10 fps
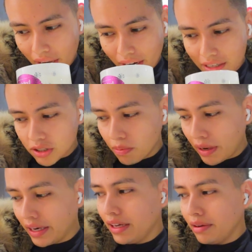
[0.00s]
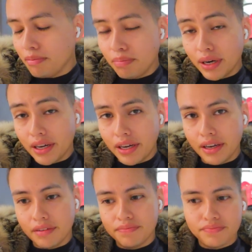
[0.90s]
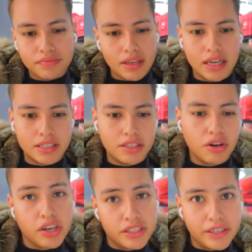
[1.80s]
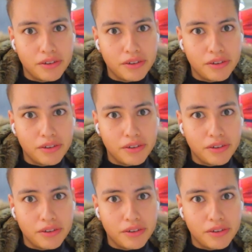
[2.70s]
not gonna sell meat, but it's still a good deal.